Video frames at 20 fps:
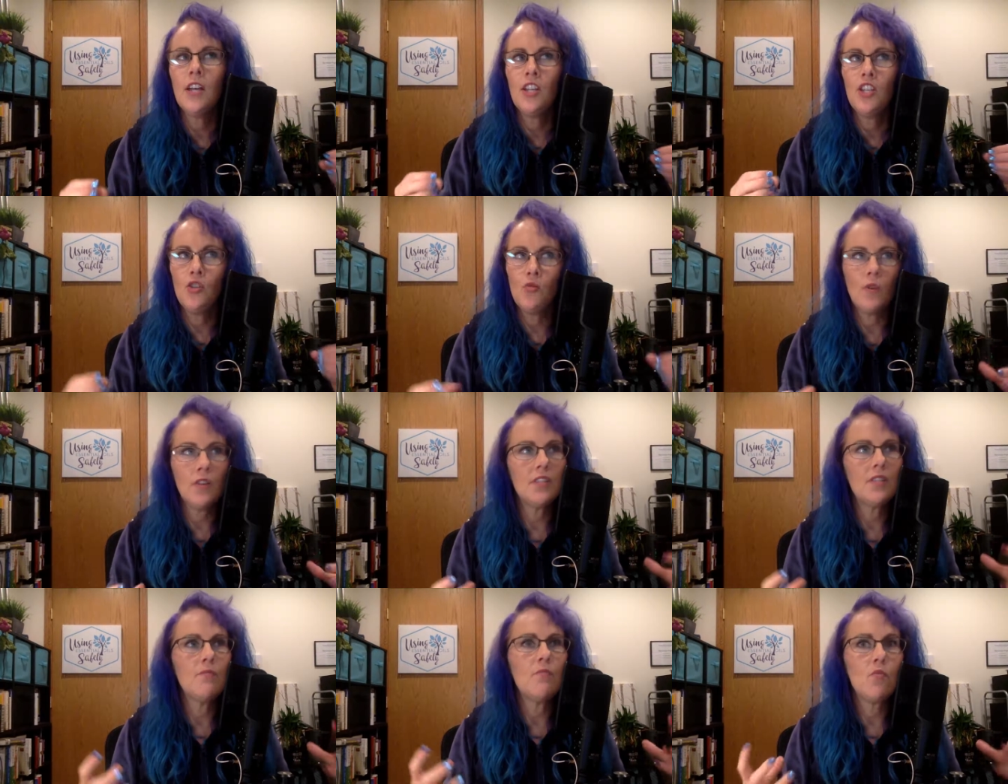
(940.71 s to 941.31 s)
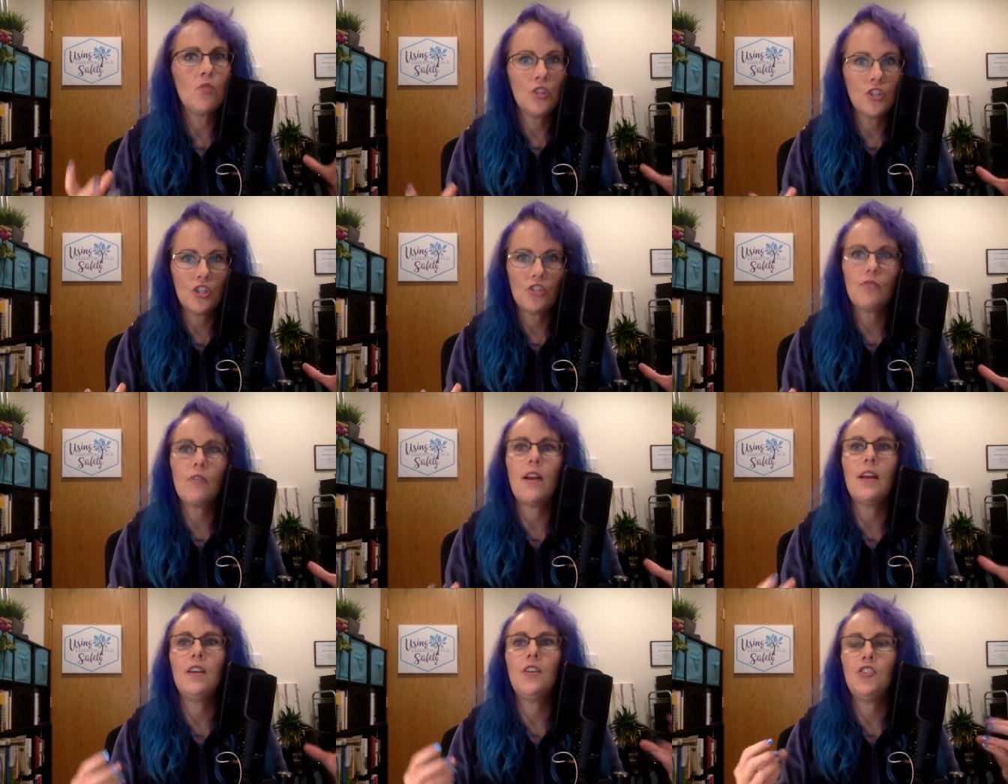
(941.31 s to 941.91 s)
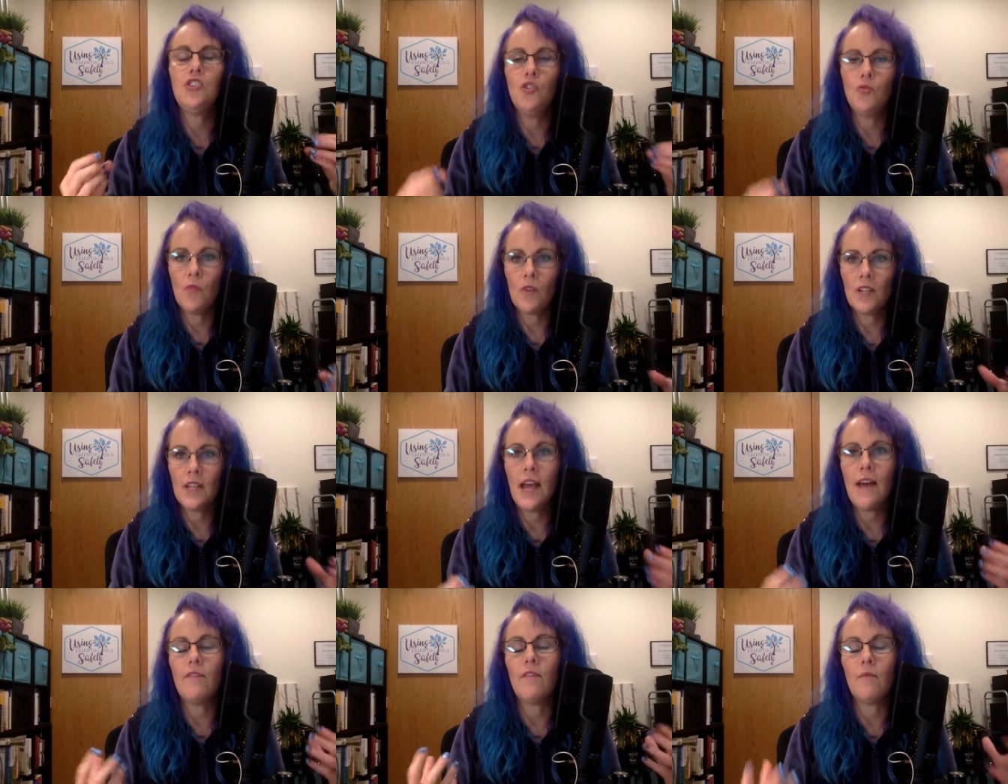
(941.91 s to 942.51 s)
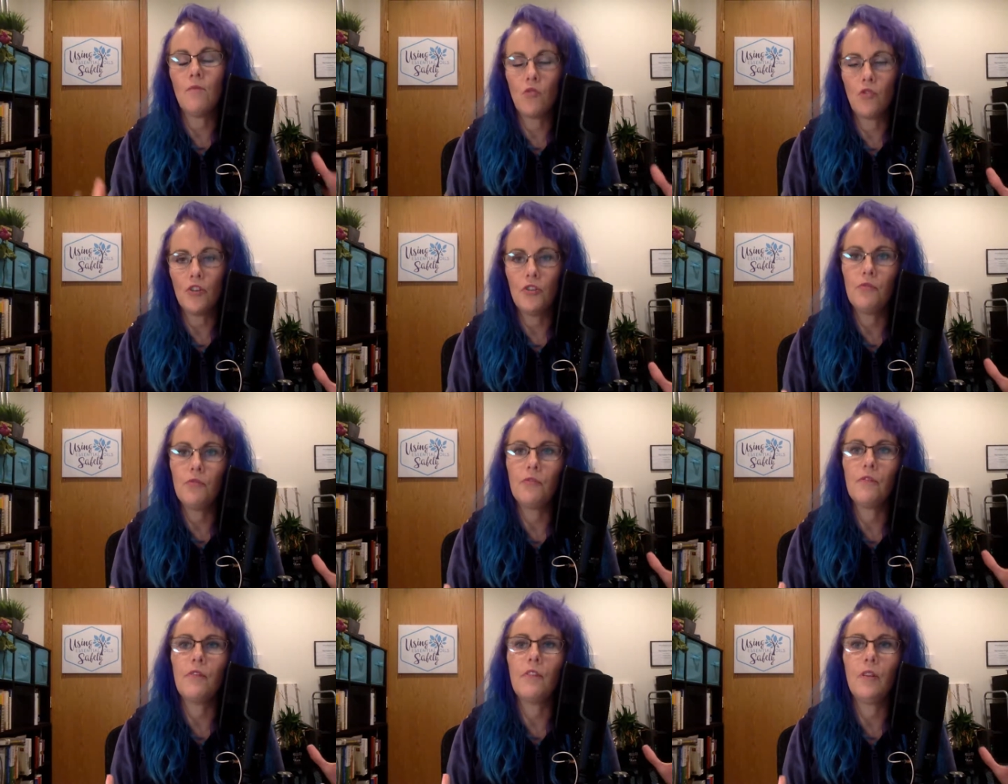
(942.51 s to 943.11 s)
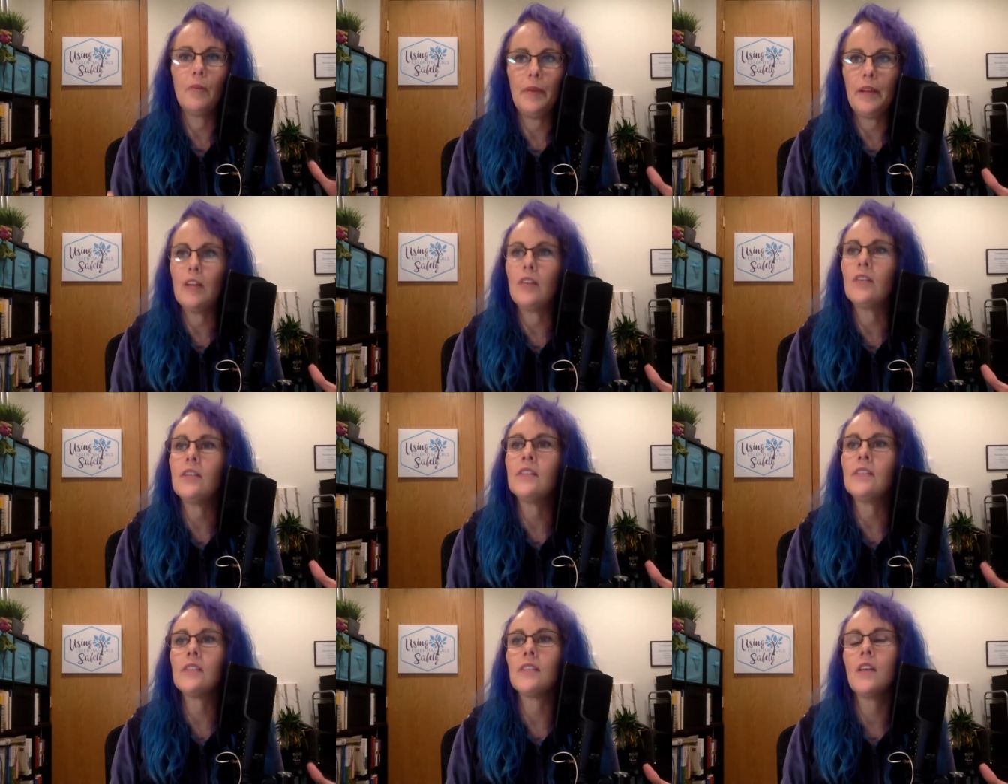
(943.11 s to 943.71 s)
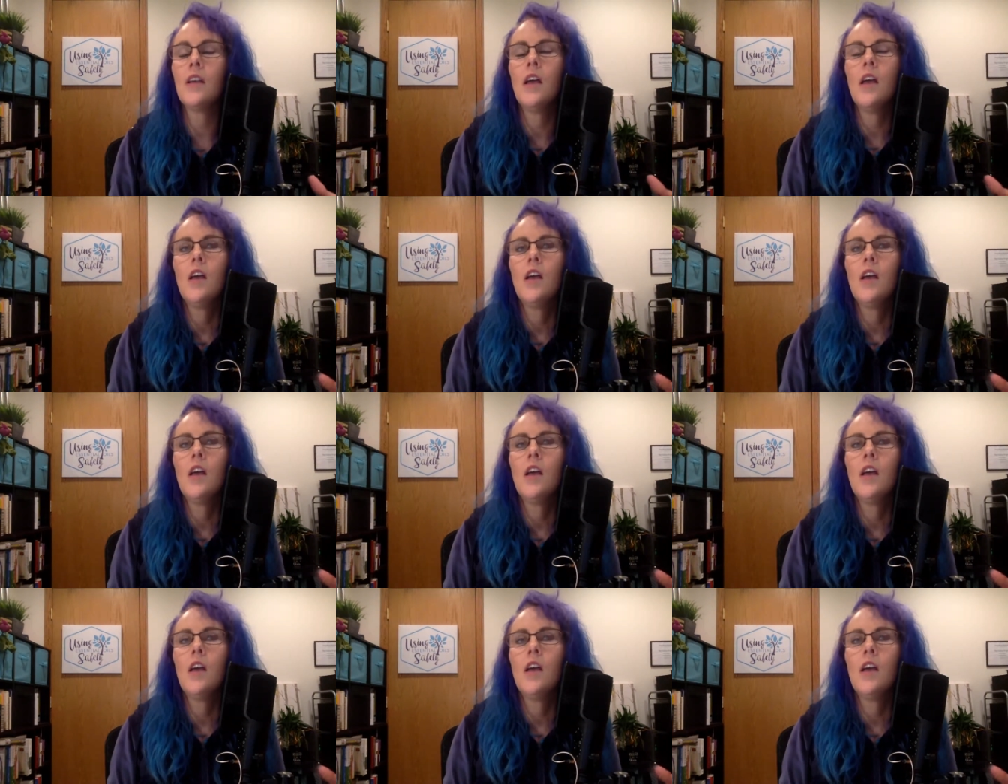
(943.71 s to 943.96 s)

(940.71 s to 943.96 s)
You want to moisturize, you want to have a more youthful appearance.